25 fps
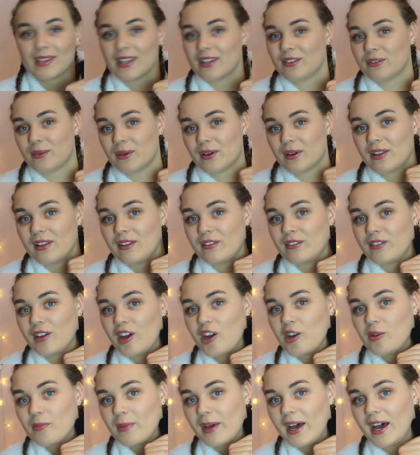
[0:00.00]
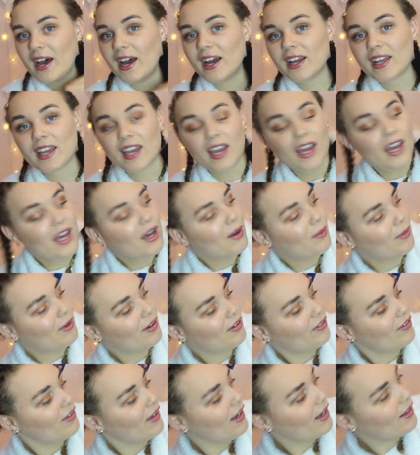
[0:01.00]
So this tote bag which
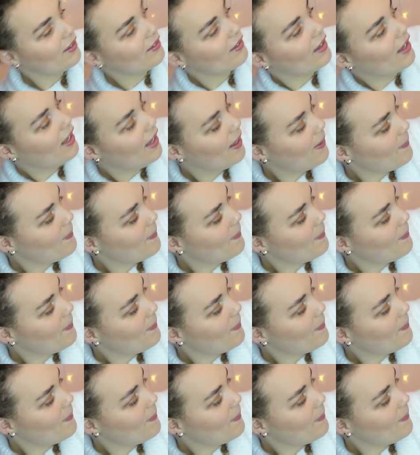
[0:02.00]
says